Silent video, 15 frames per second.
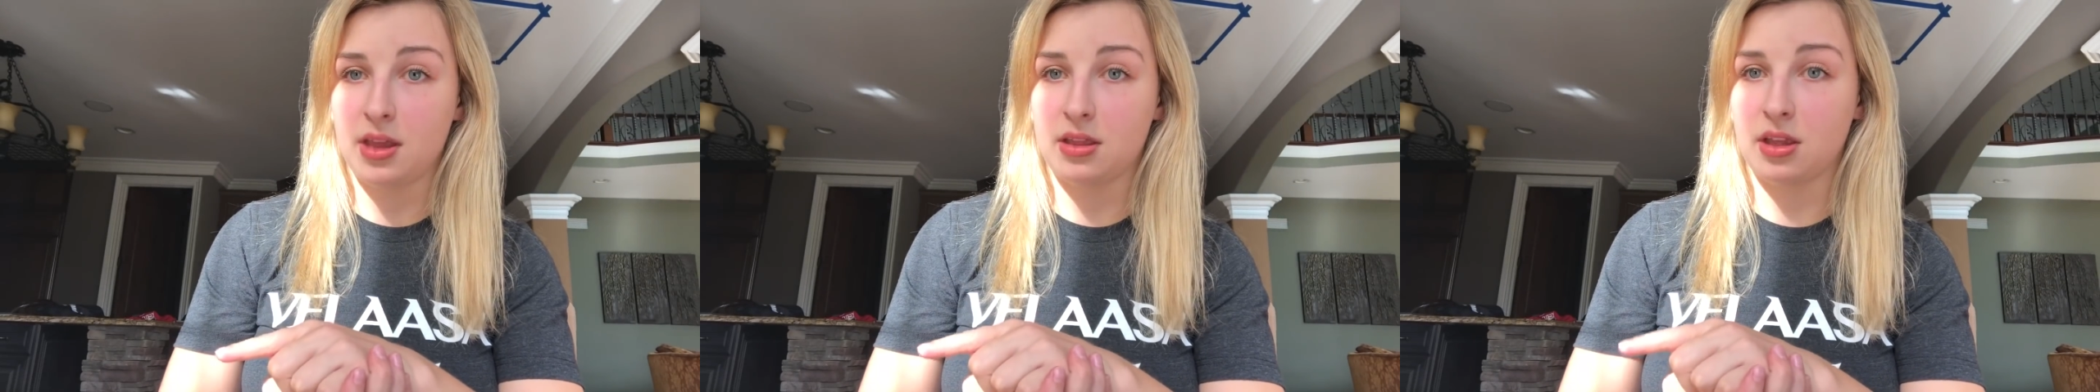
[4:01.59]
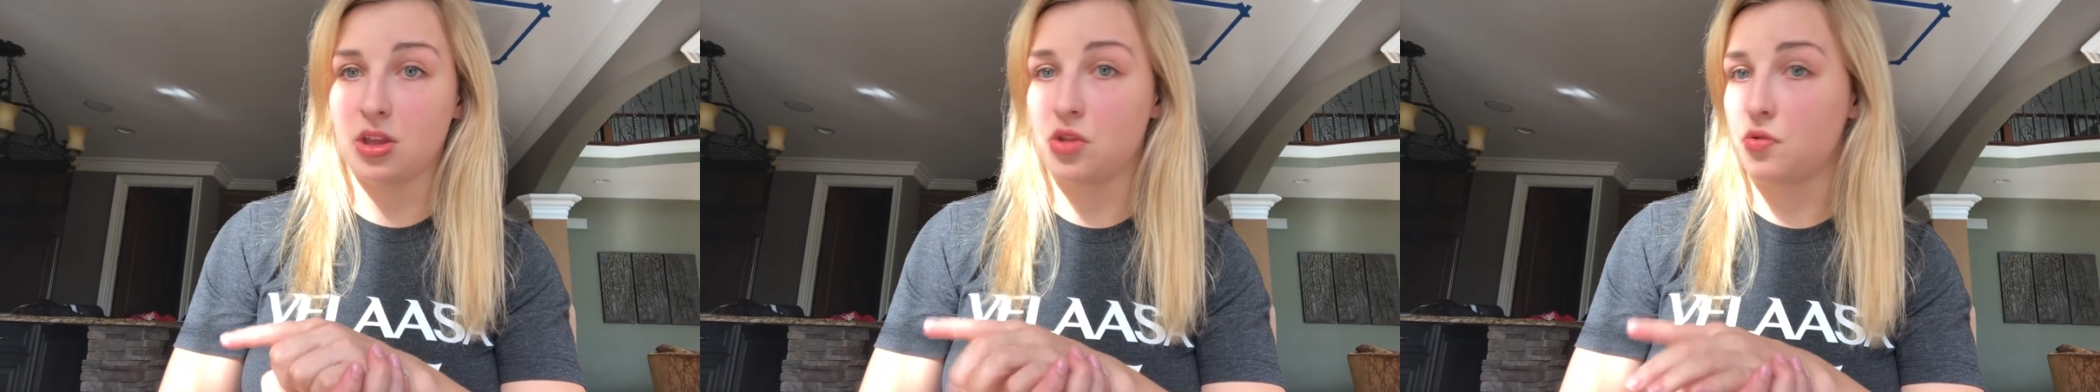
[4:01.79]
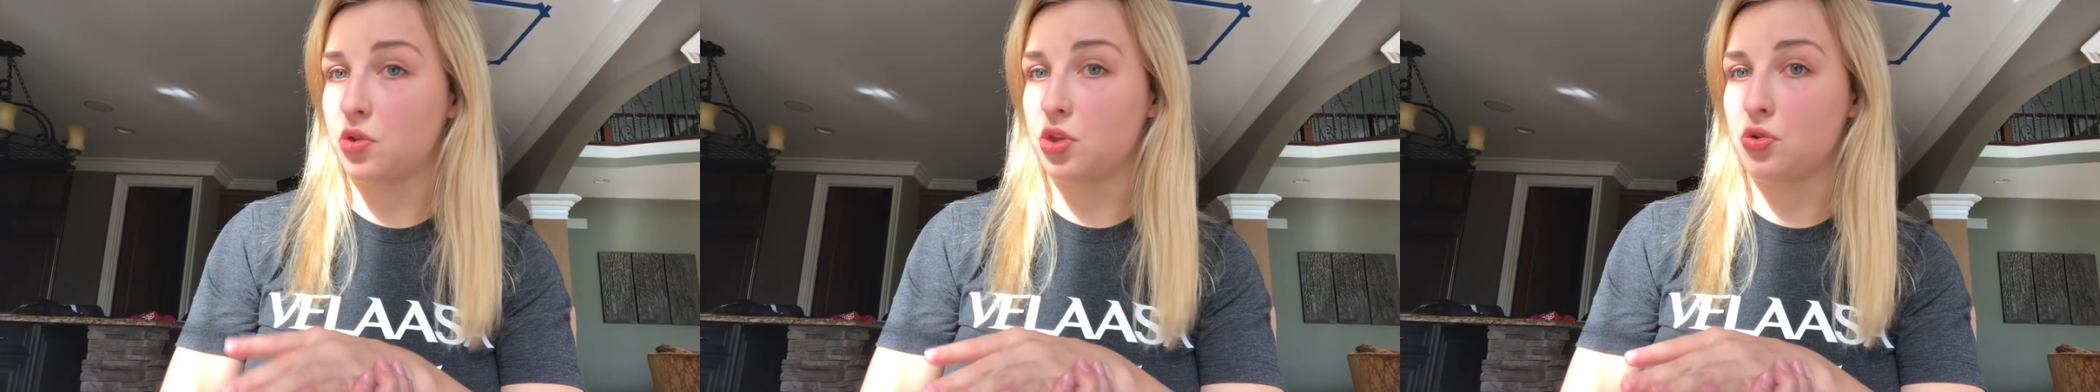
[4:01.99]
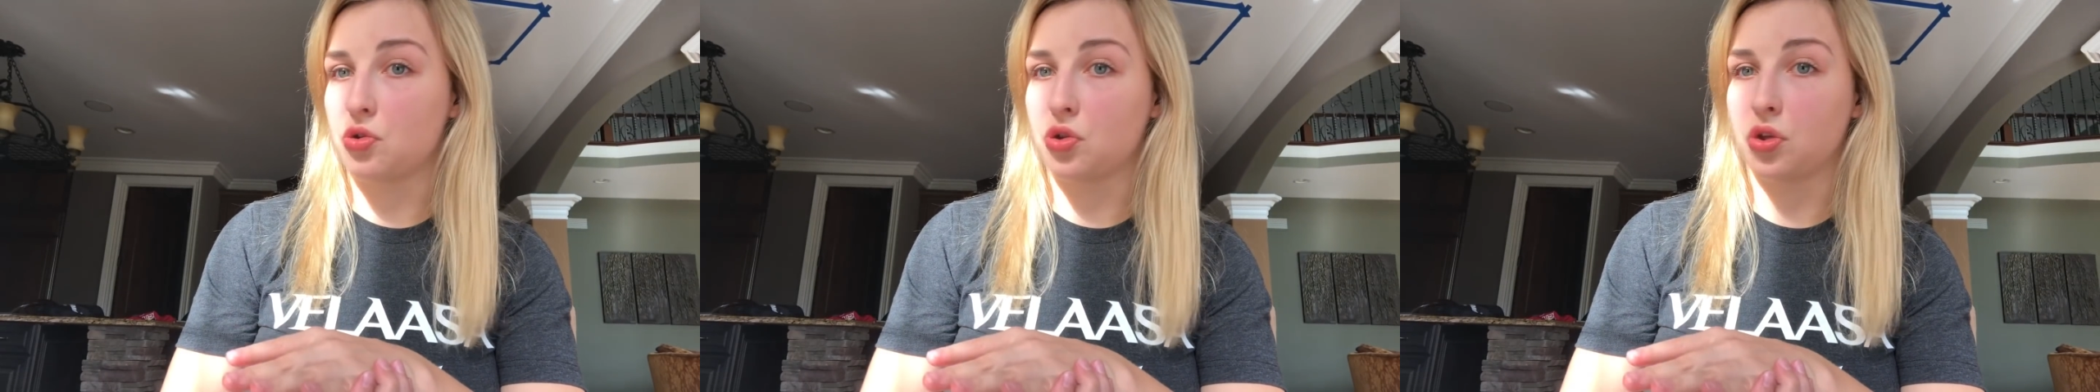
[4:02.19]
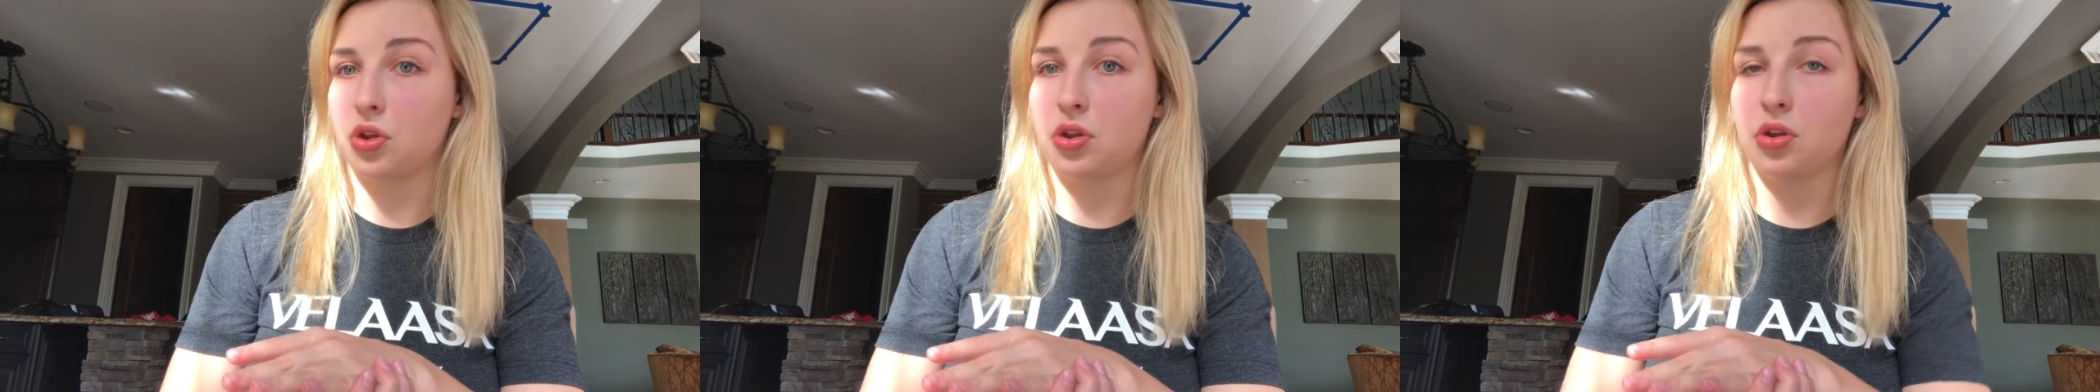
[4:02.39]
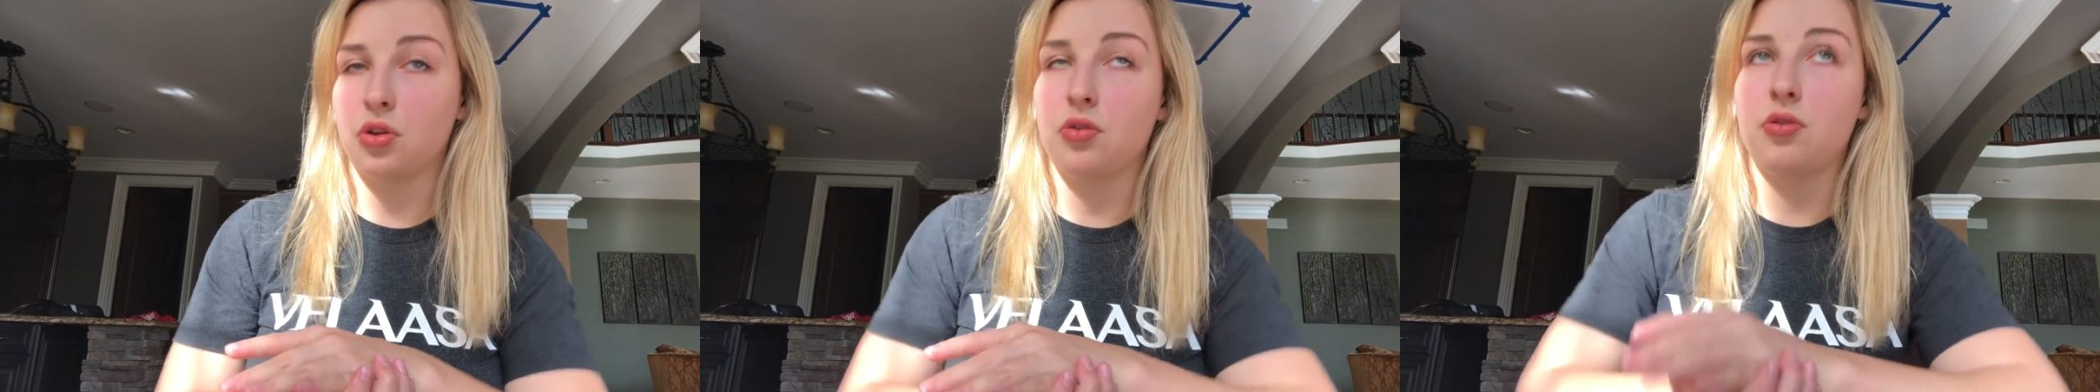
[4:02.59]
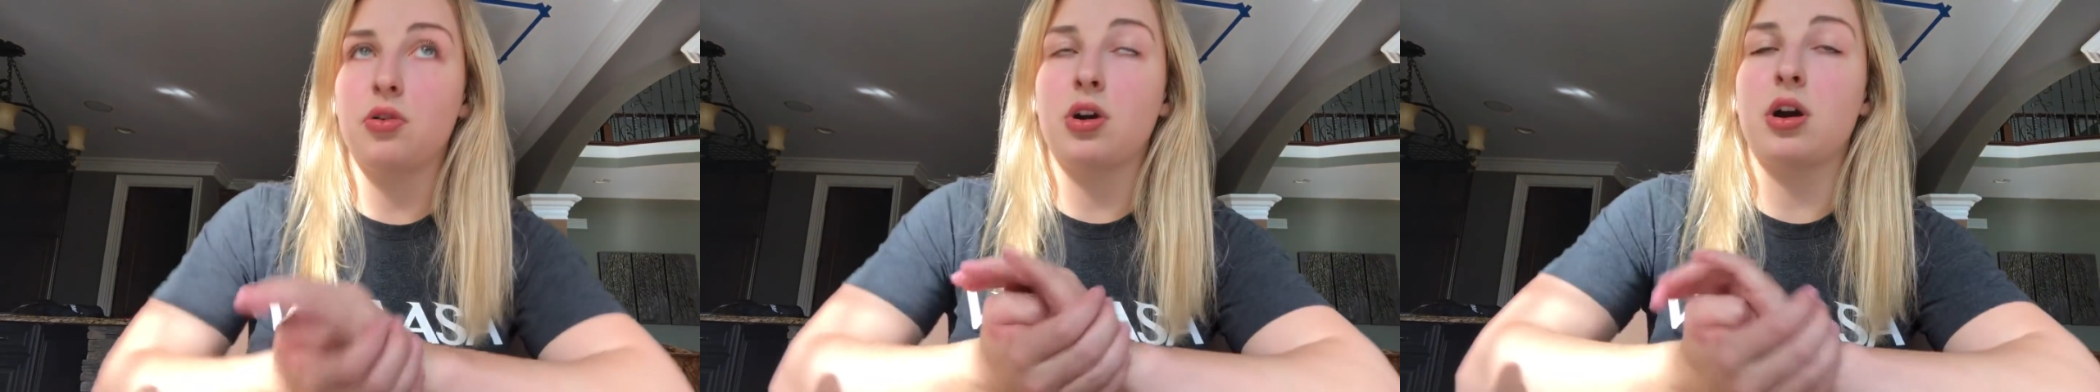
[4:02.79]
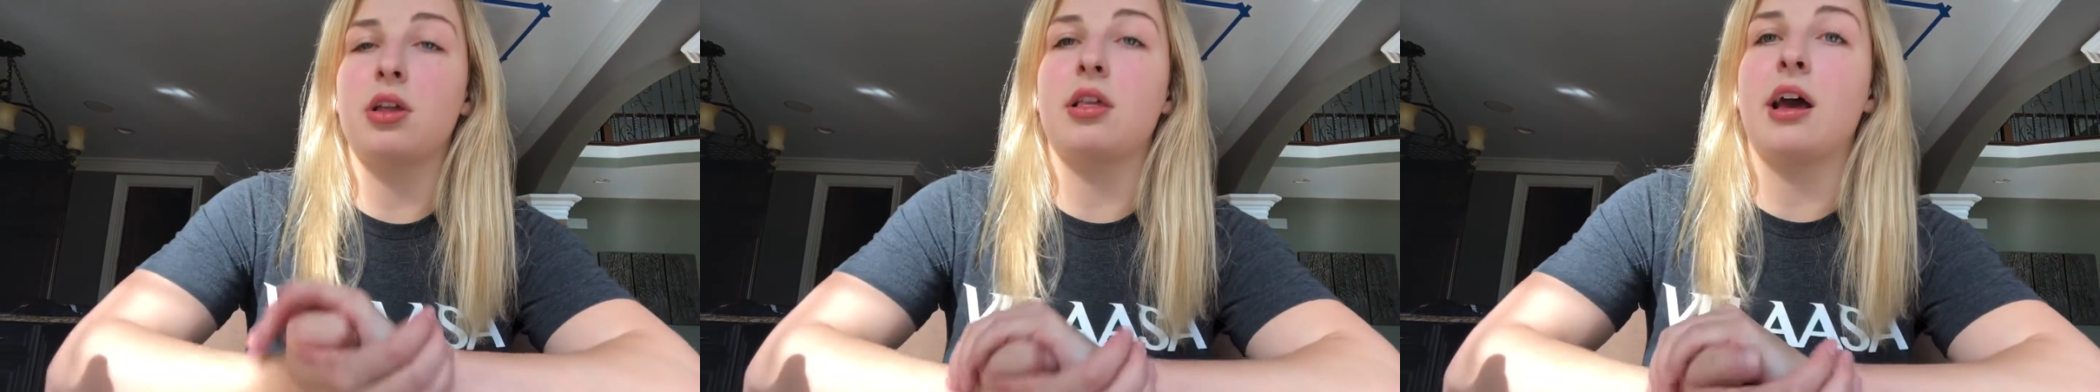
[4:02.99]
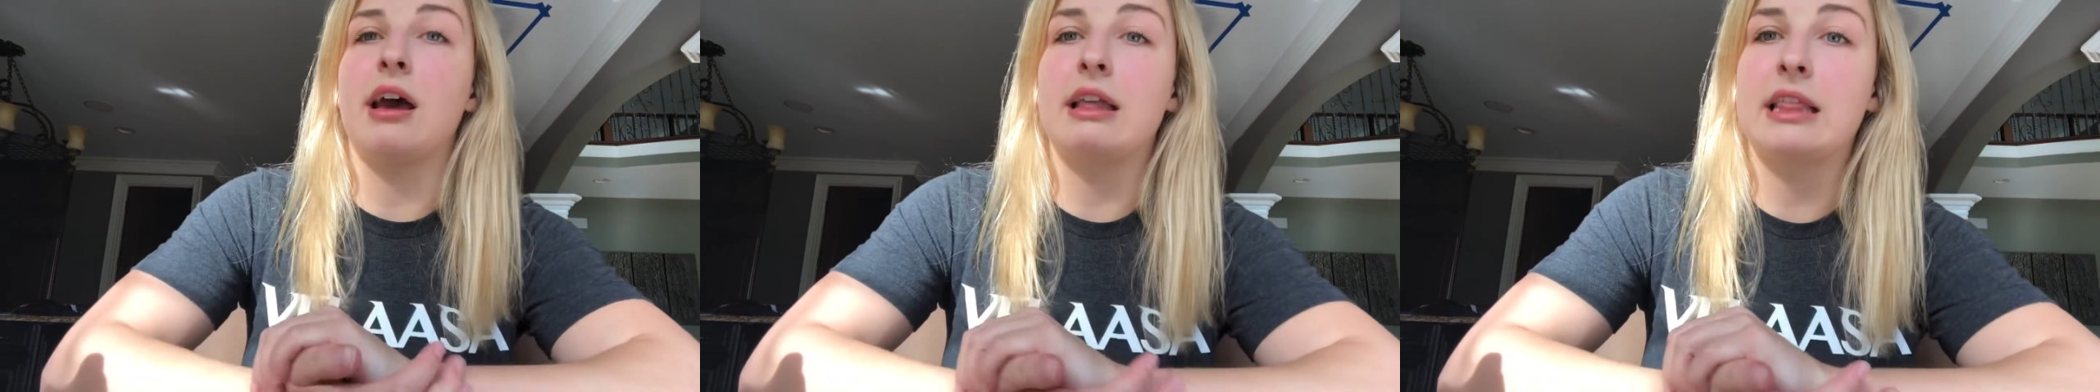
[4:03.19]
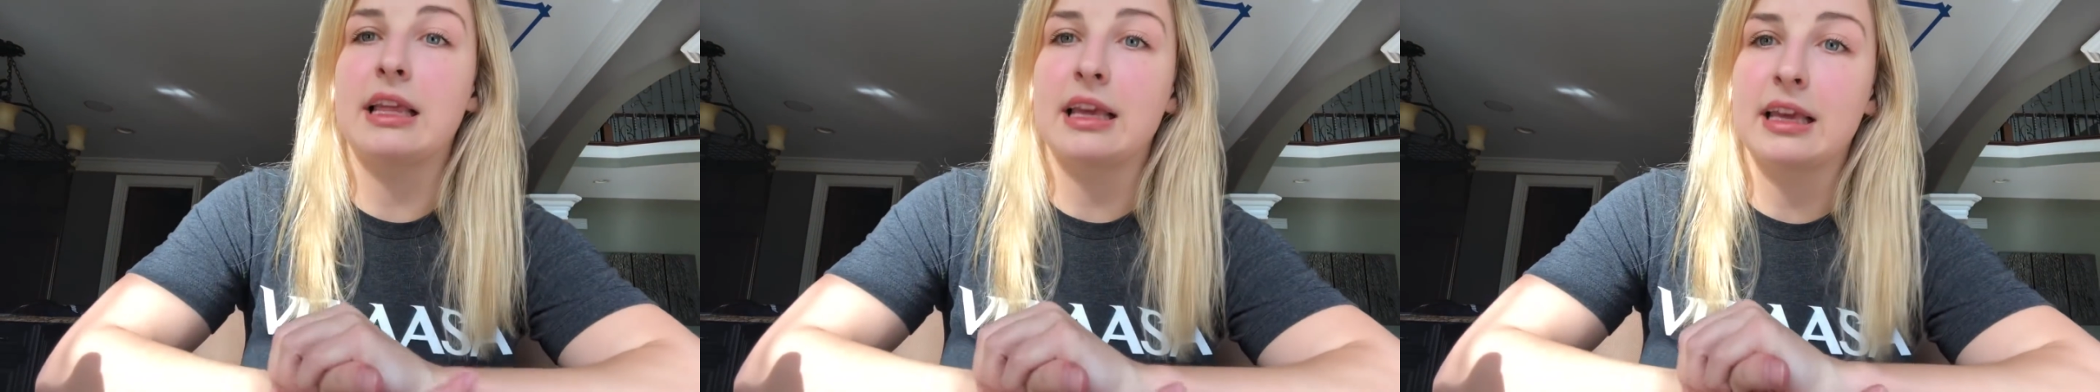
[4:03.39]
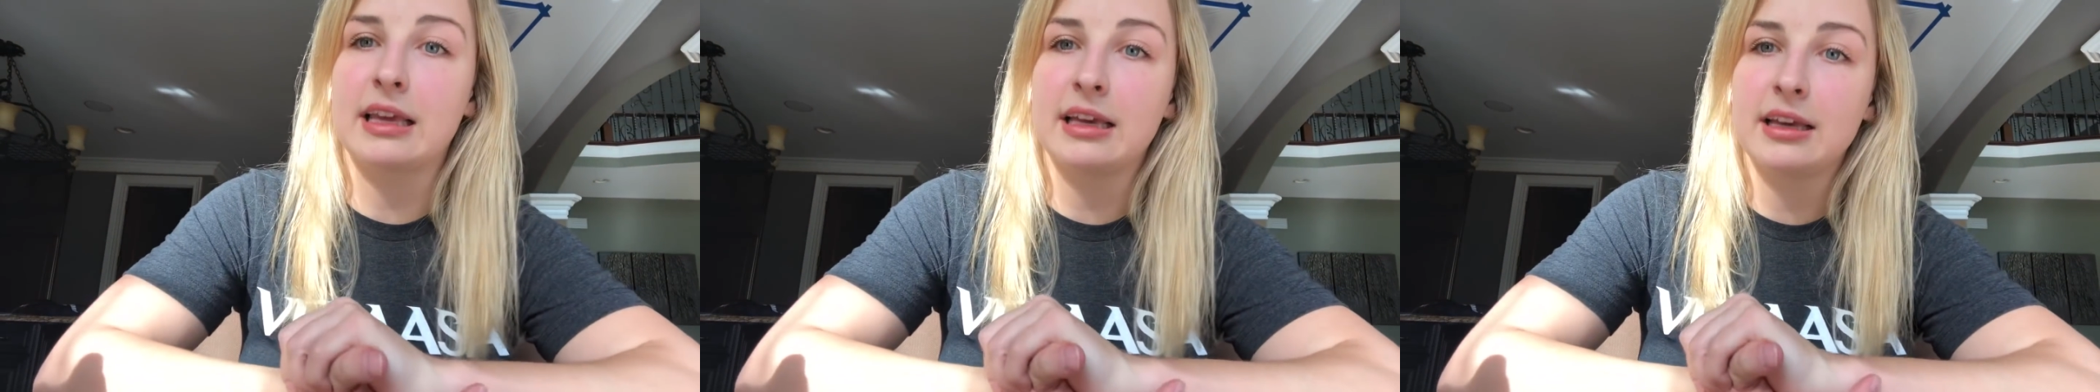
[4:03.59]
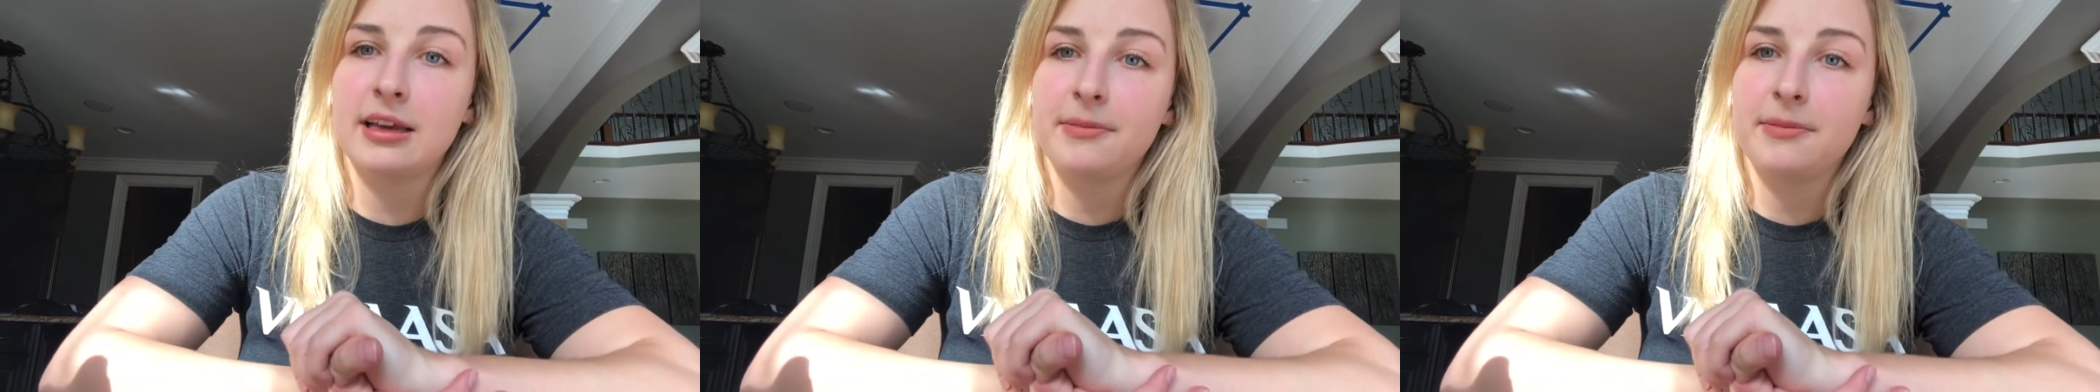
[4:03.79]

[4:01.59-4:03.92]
than you would usually do, because I think,